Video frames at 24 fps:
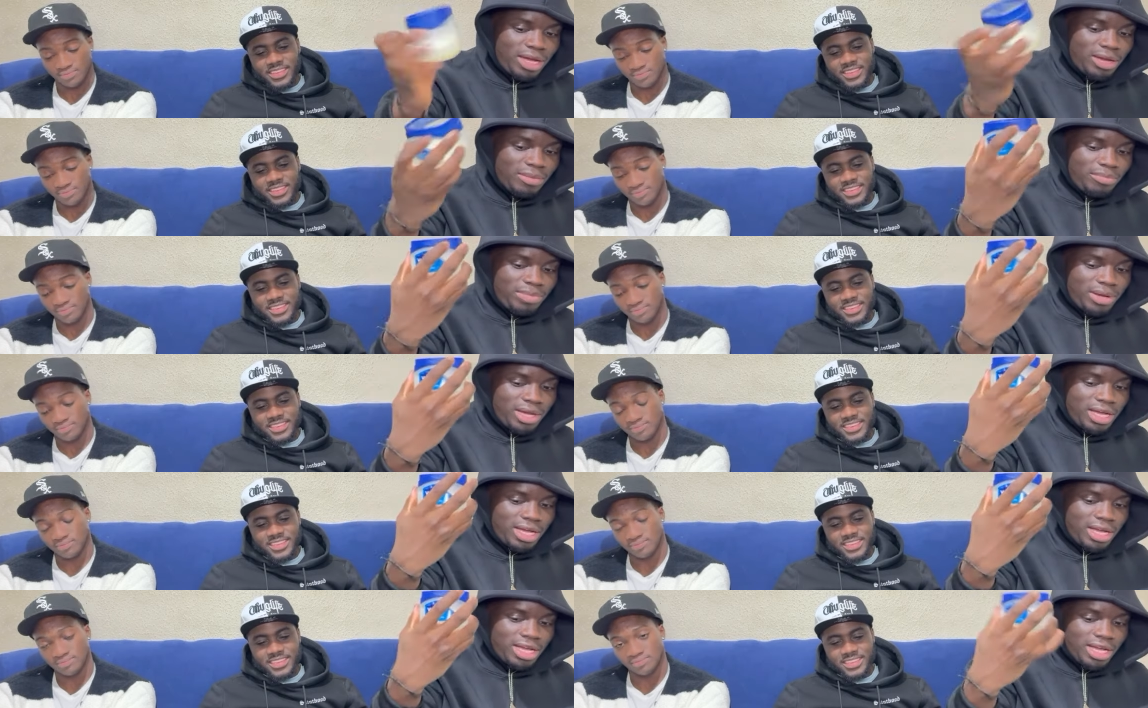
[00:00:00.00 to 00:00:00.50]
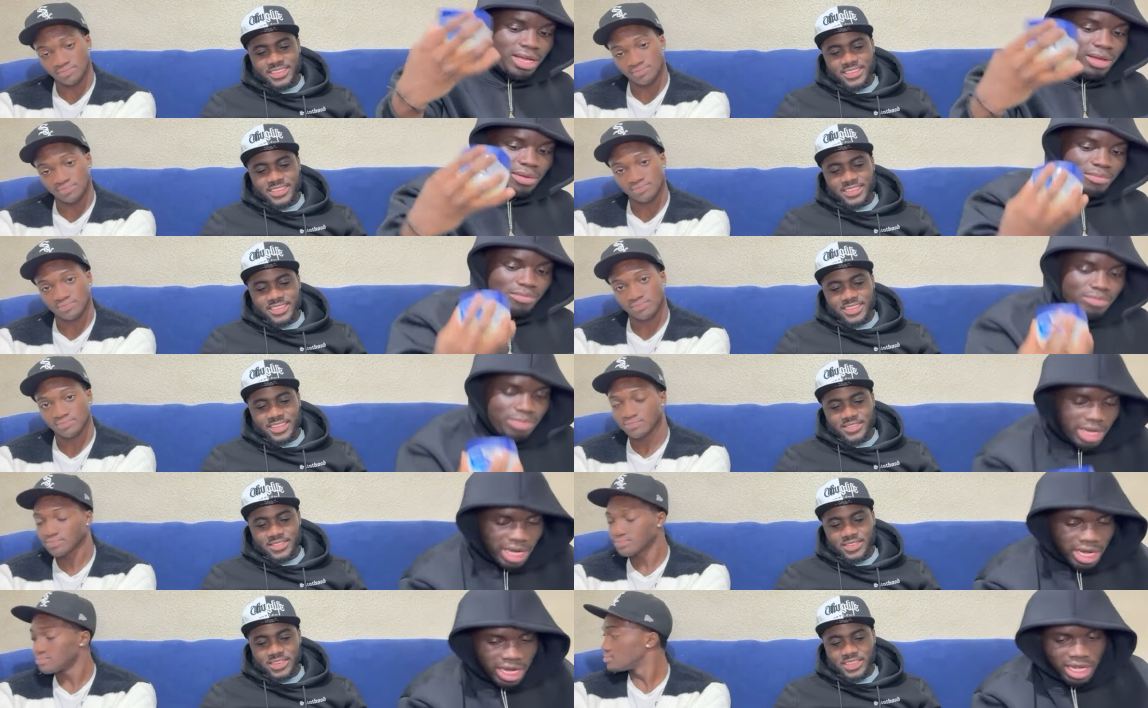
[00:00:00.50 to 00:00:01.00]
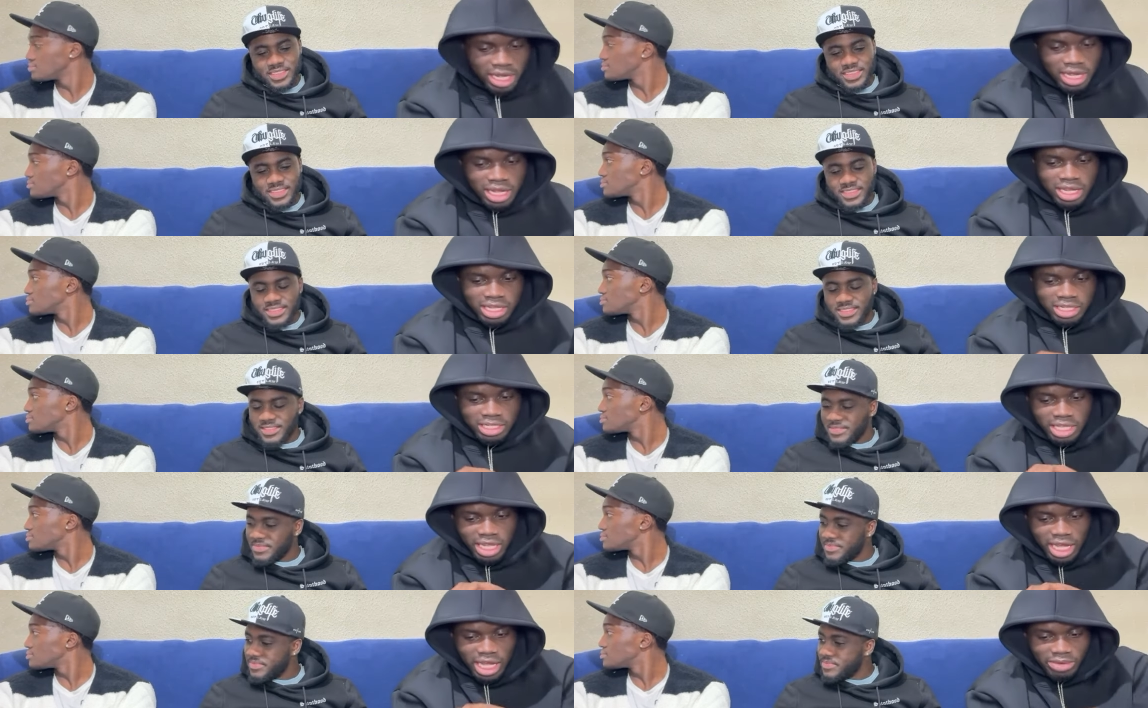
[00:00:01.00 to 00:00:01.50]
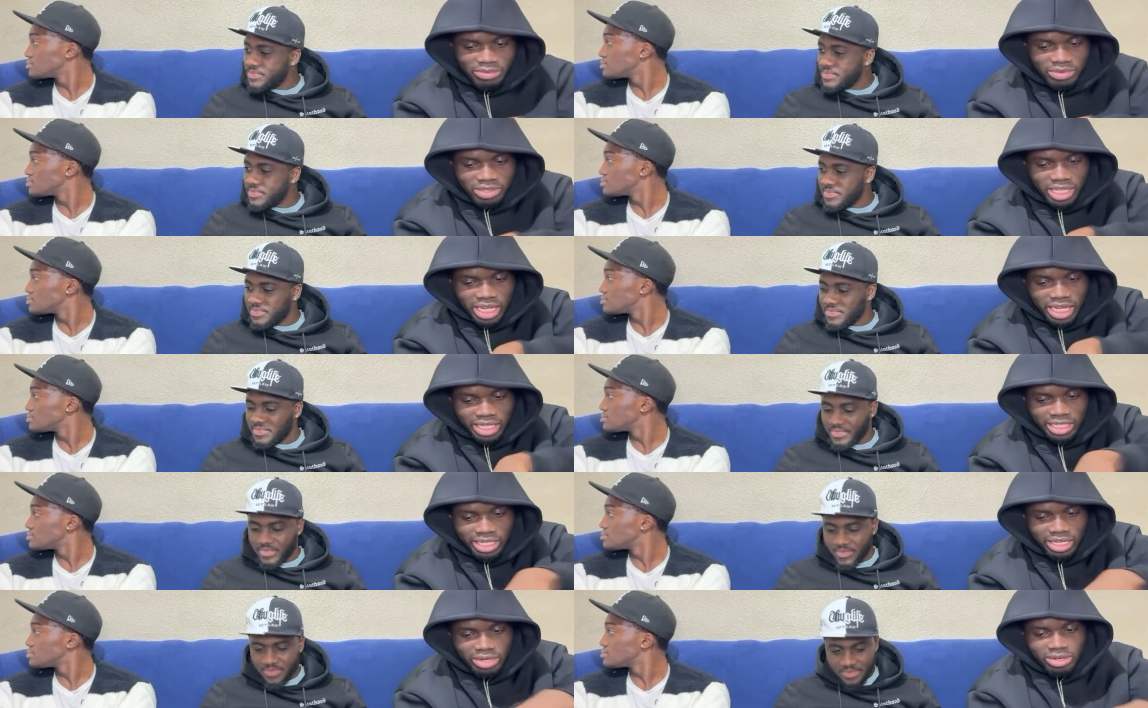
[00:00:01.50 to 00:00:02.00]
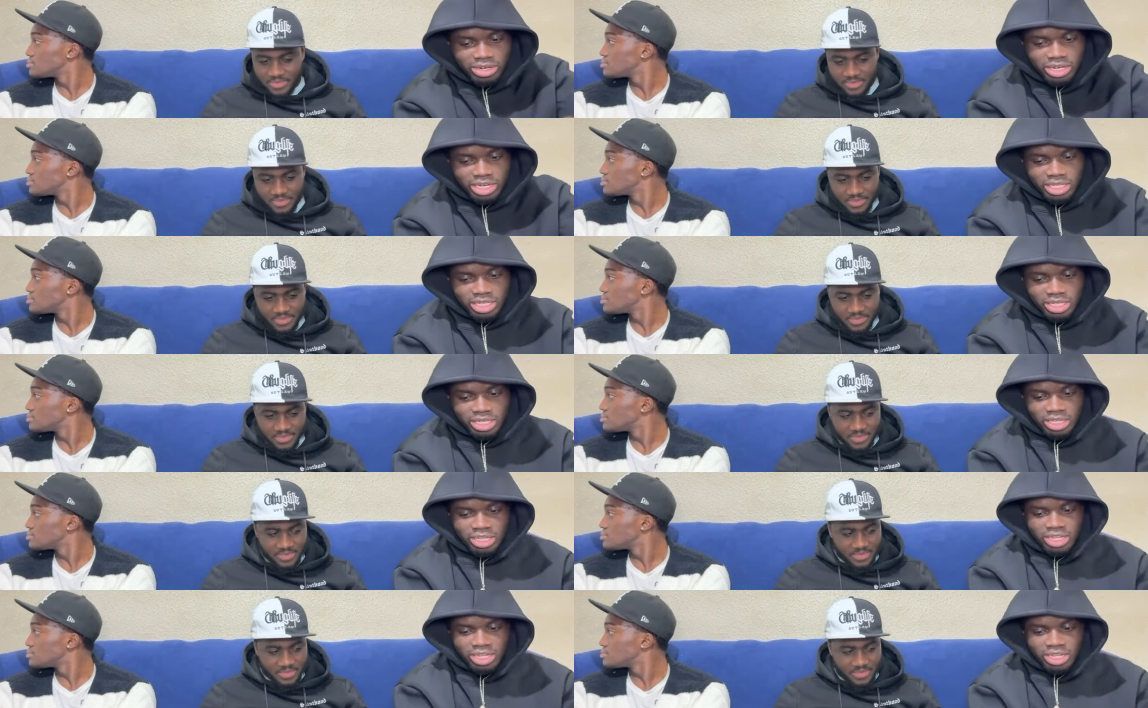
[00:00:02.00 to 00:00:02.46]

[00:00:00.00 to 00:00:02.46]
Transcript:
Speaker 1: shit. Yeah, wow. The advertising crazy.